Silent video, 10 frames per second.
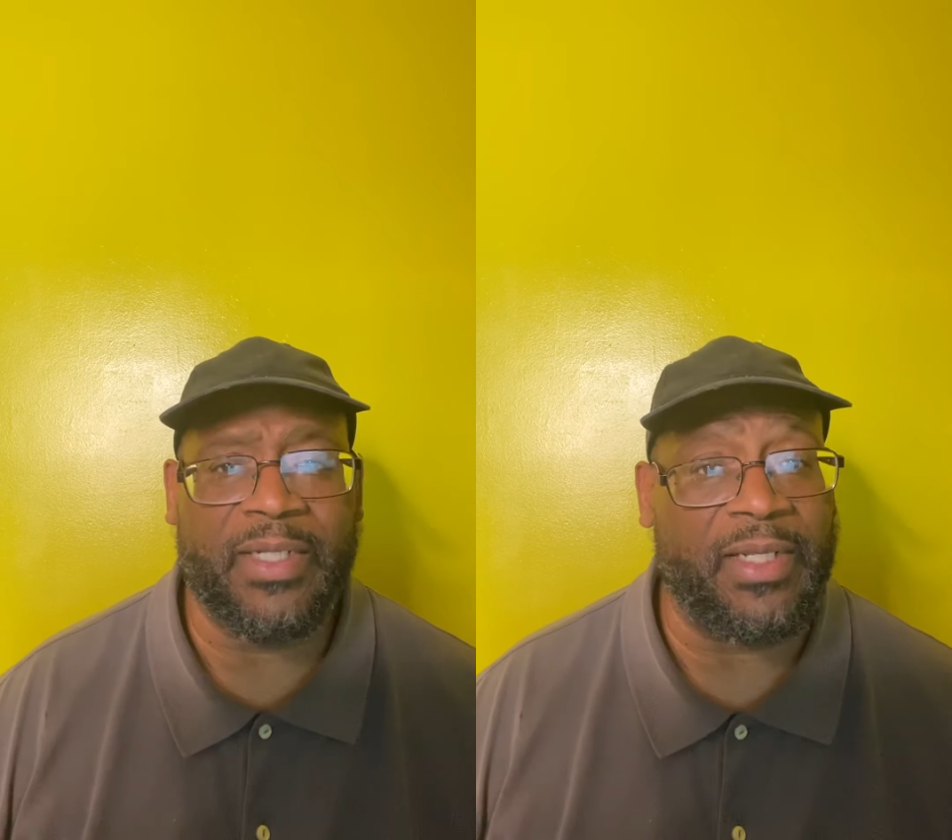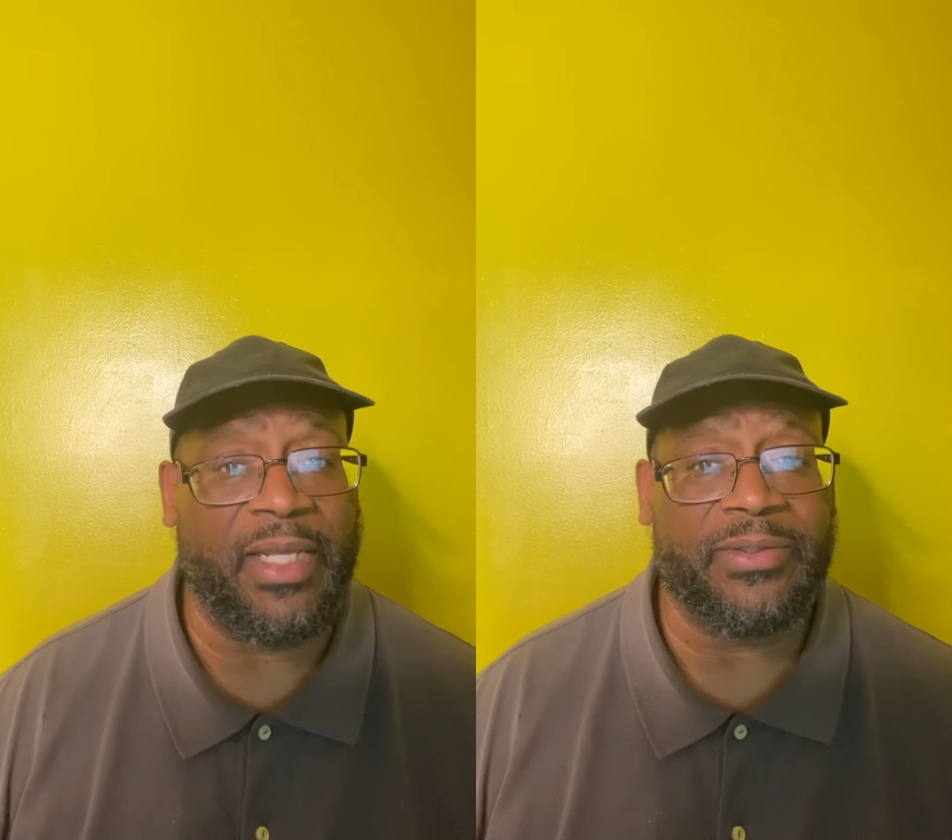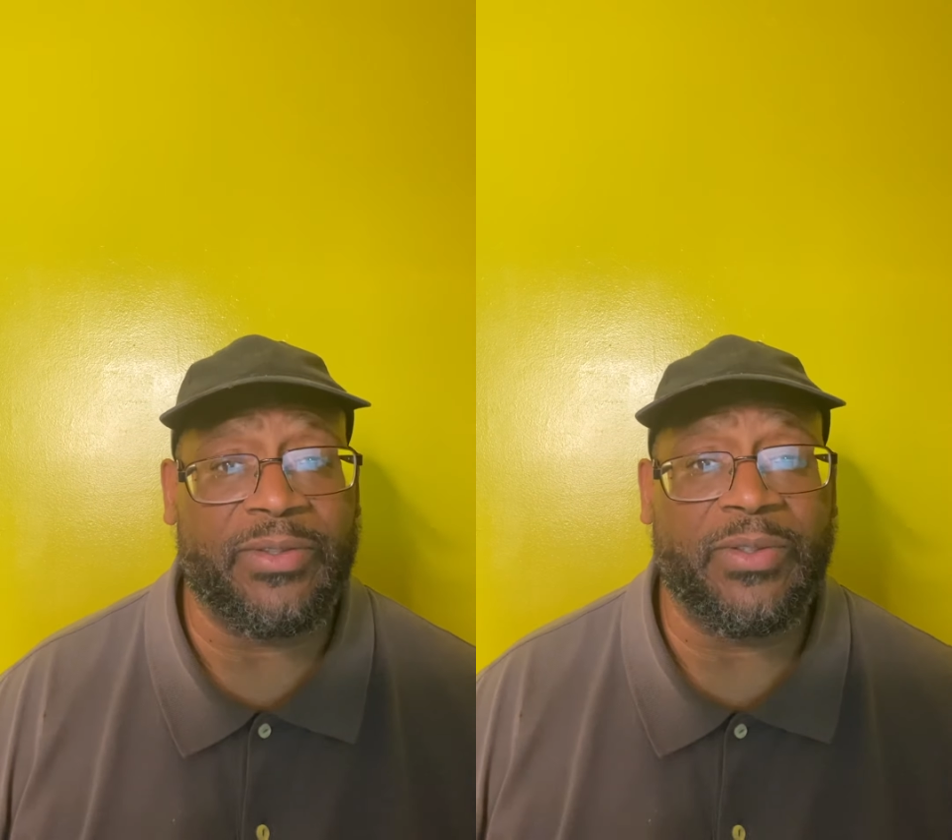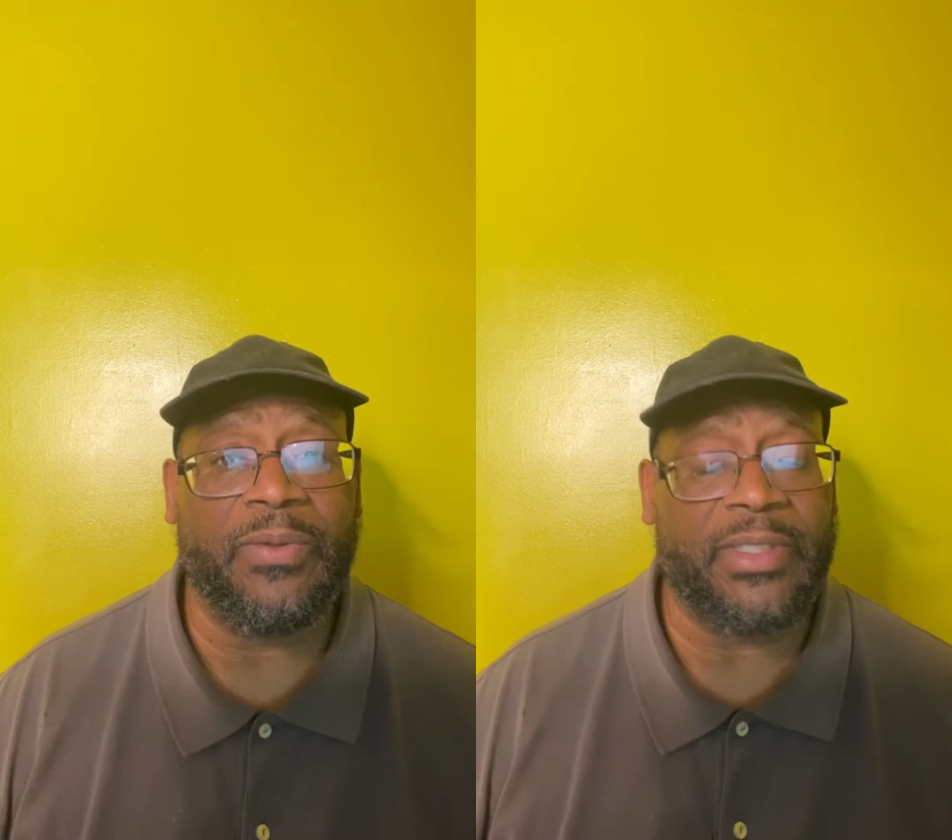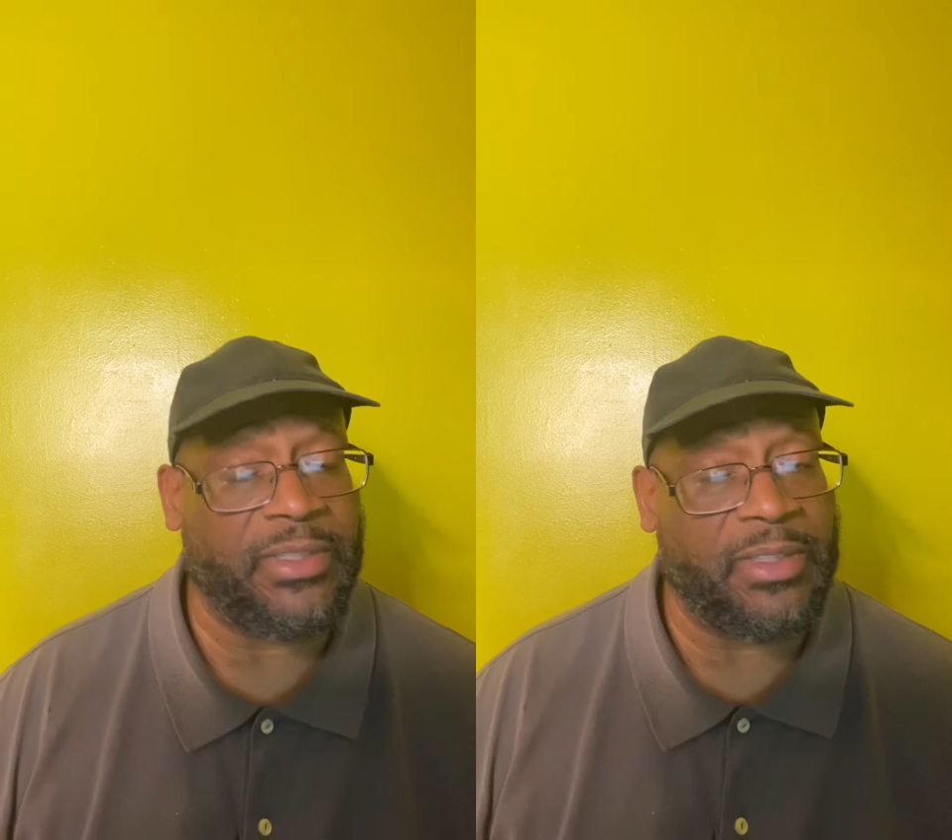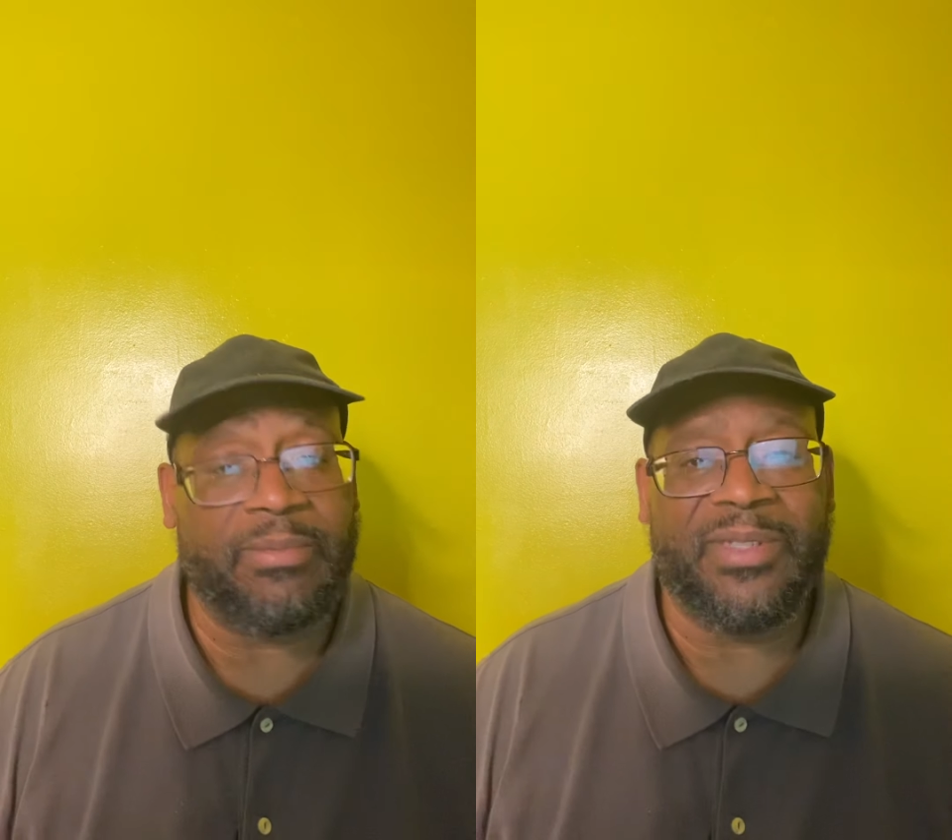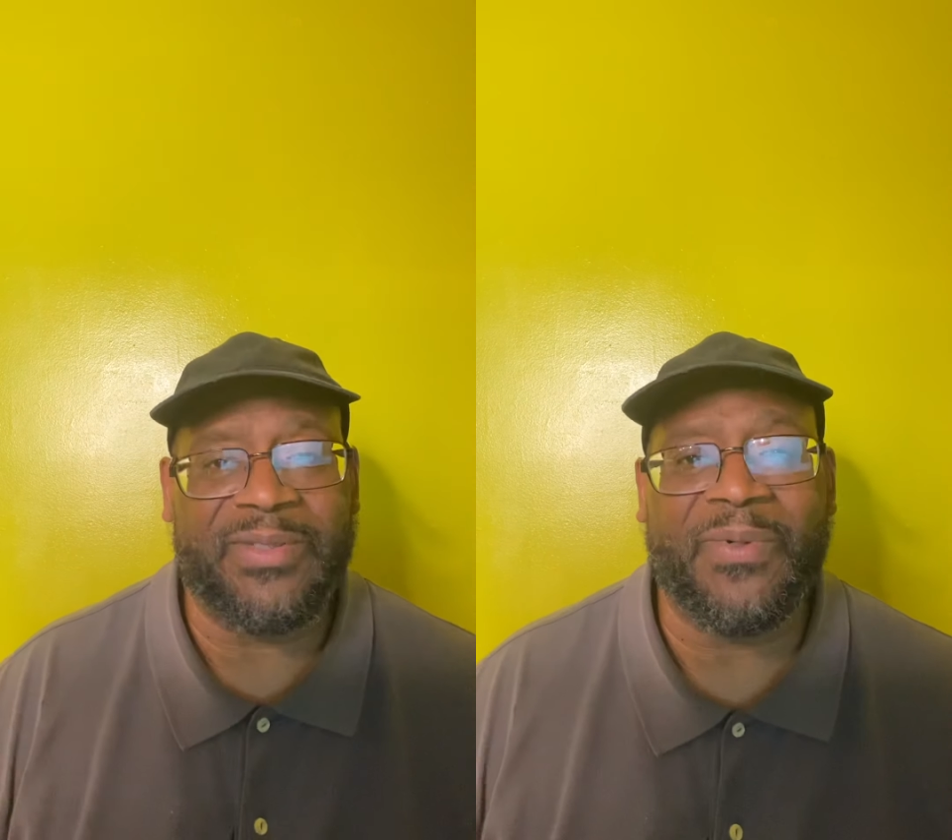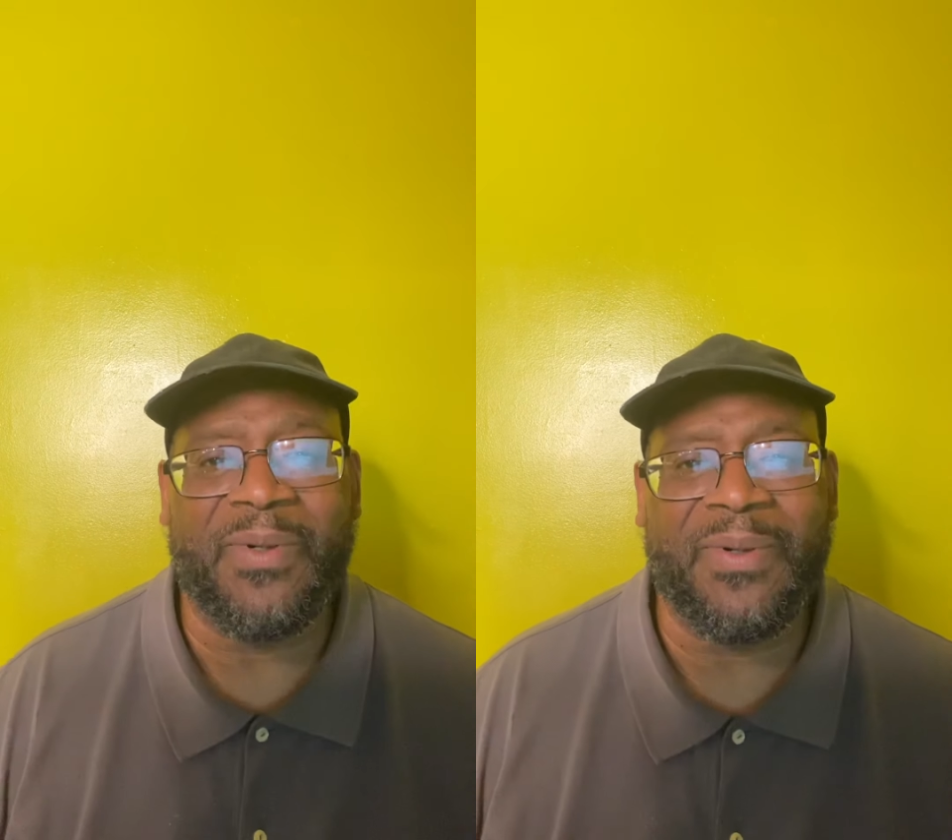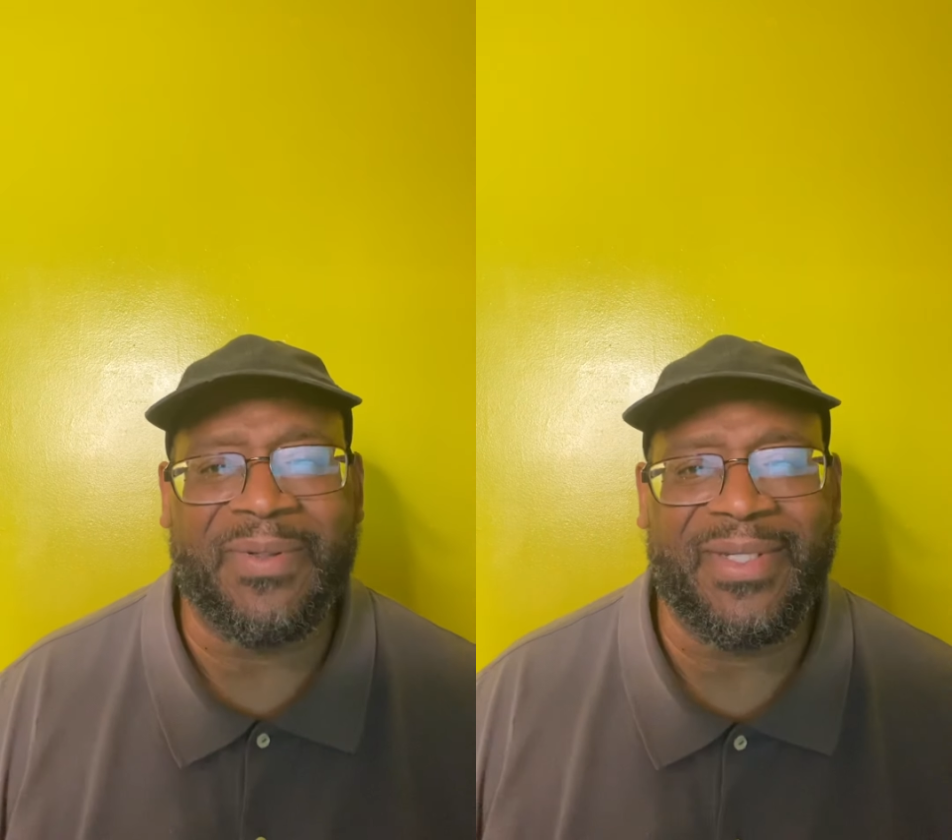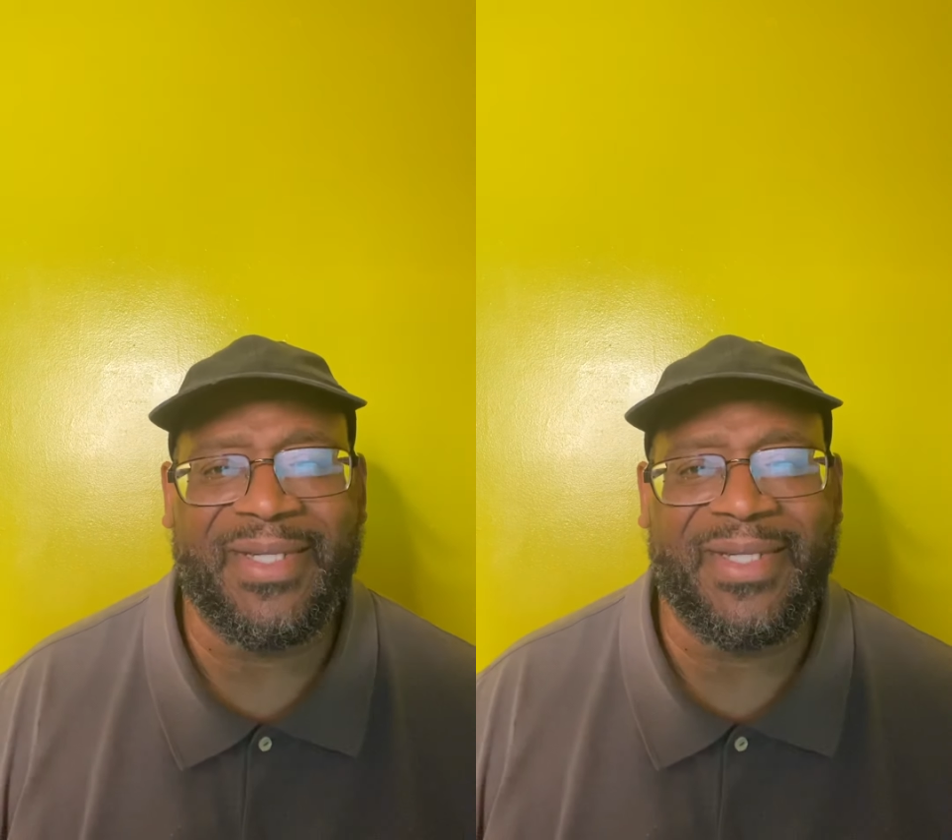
It lets you know that something is wrong.